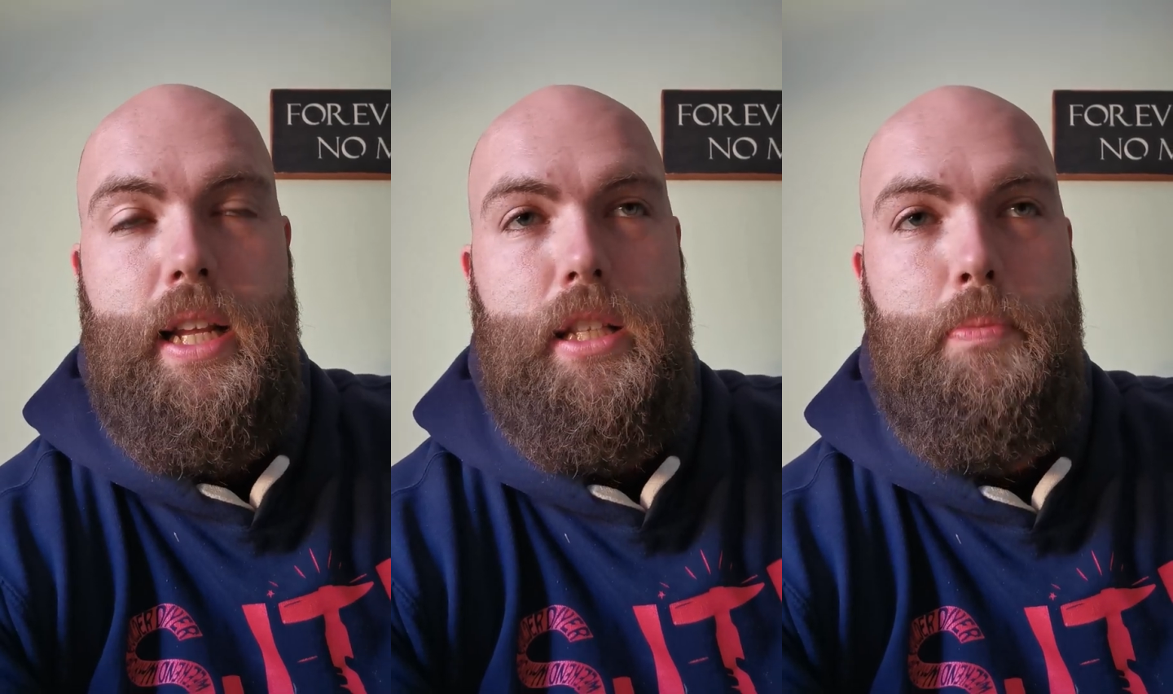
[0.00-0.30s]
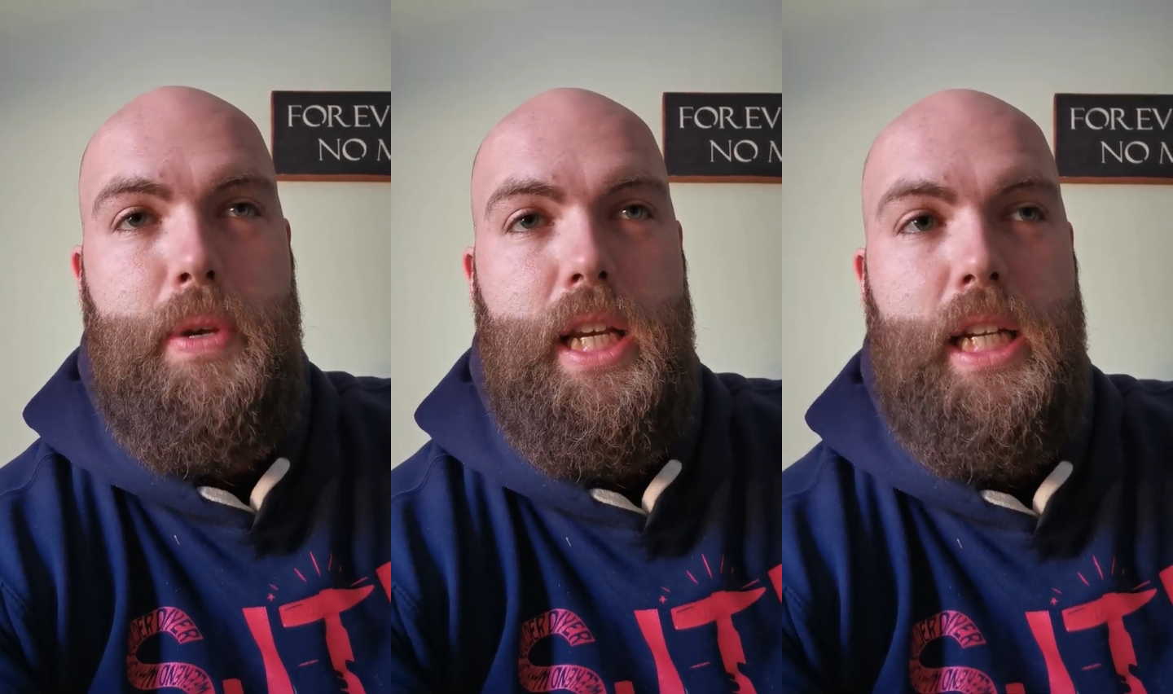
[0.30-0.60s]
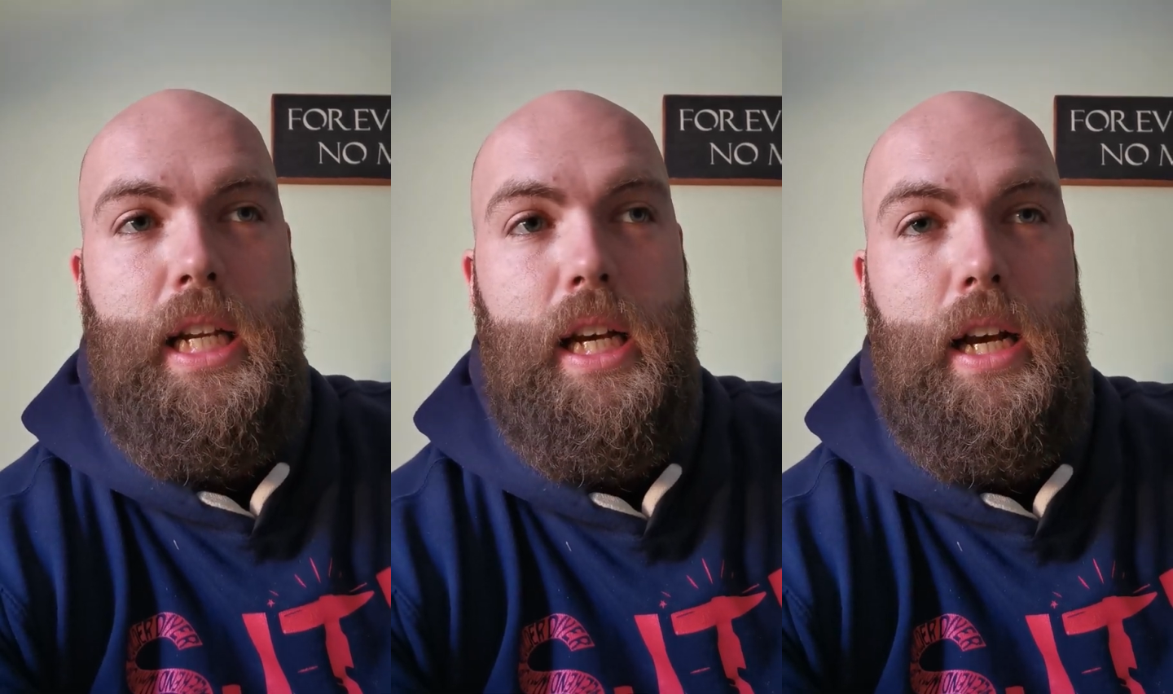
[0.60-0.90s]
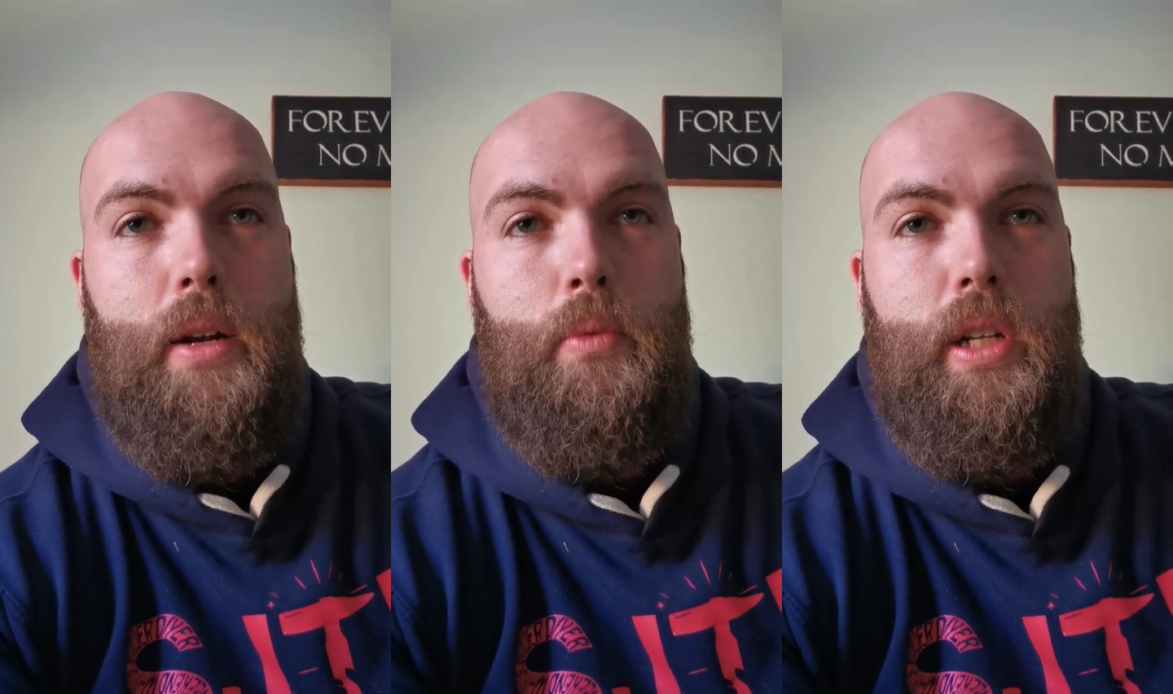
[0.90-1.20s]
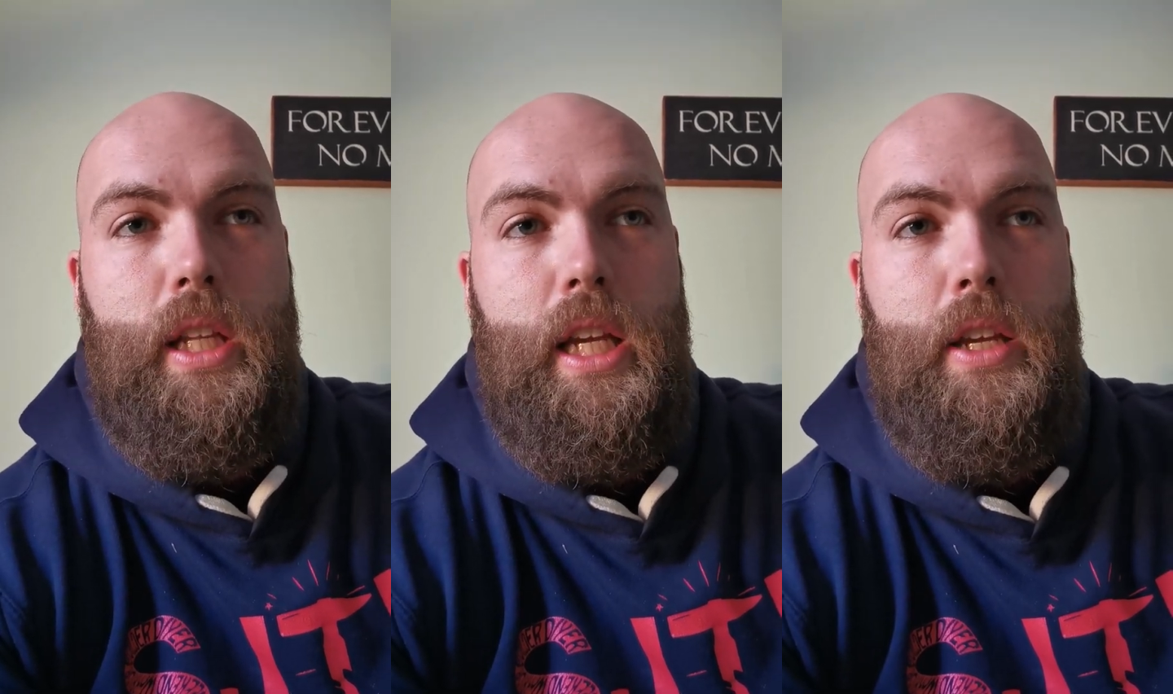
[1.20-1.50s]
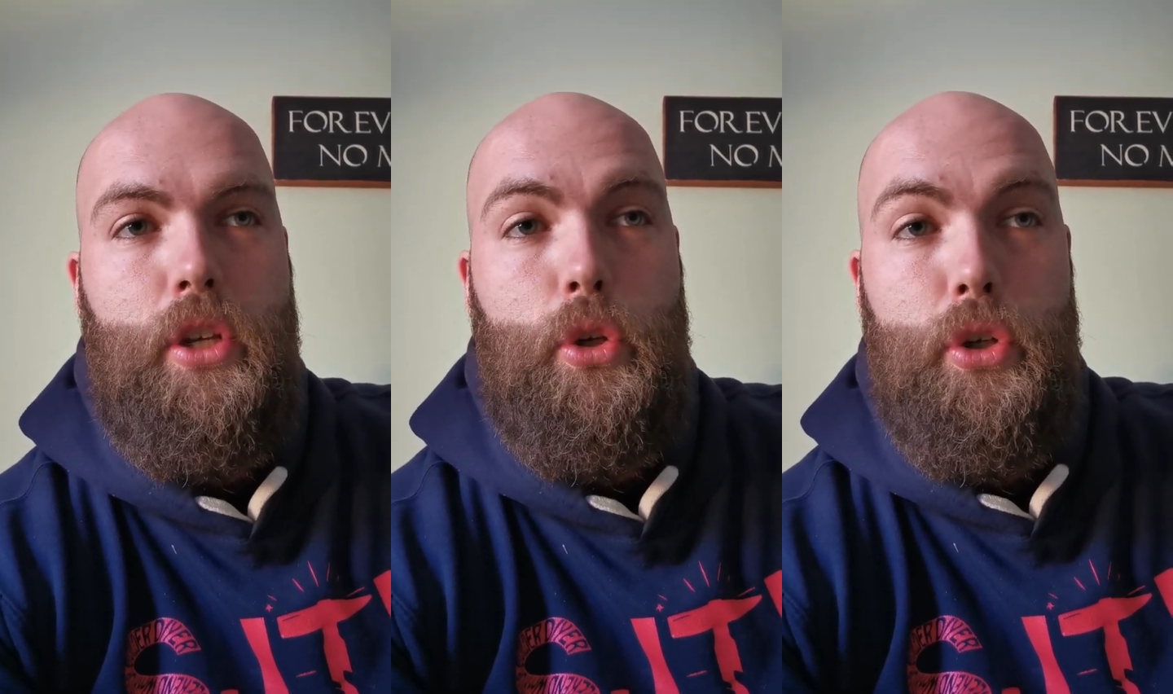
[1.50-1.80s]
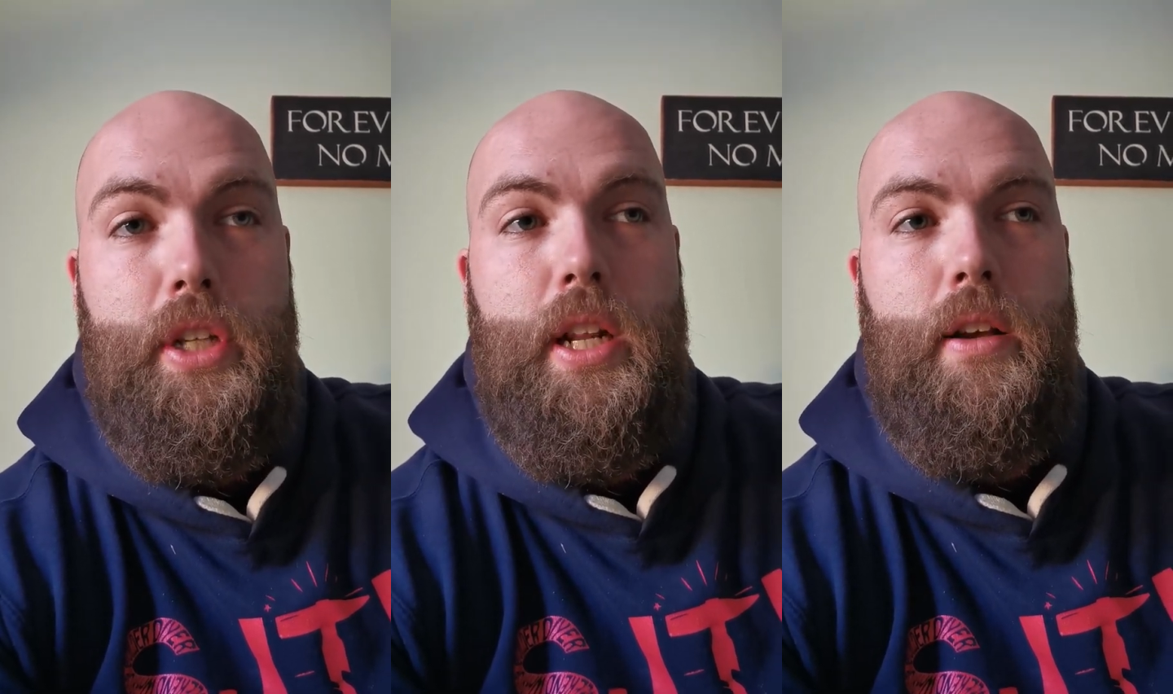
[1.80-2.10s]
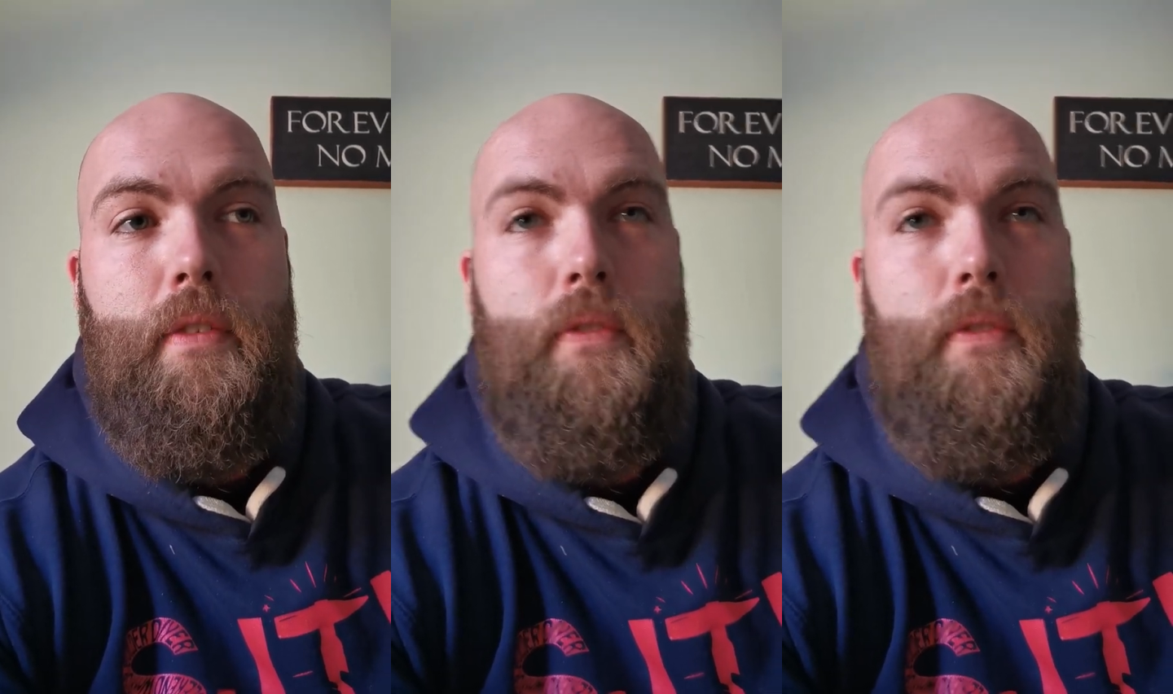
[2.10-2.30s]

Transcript: It's been really good